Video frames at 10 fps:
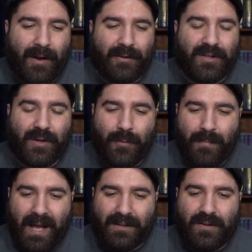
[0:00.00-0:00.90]
to go
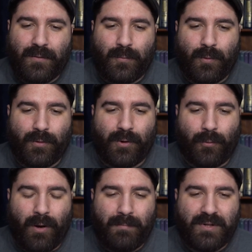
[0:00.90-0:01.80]
back to the word
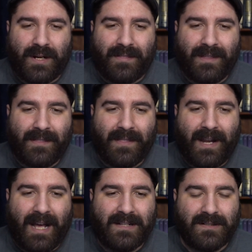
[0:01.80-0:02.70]
corruption, I think
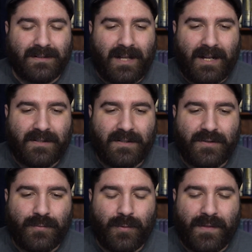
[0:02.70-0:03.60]
that has a lot to
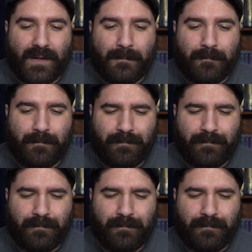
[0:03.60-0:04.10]
do with it.